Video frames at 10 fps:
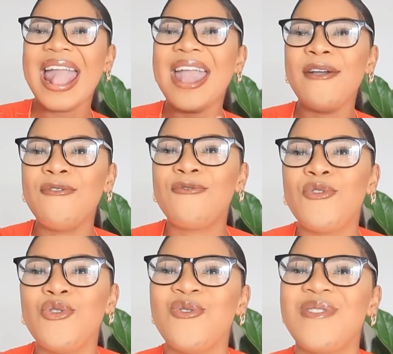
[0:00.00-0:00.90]

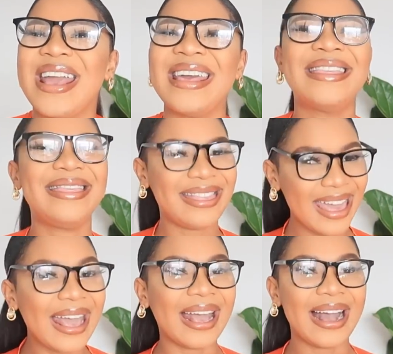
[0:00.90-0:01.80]

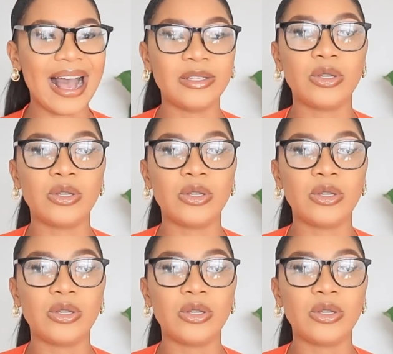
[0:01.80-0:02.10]
everything, guys.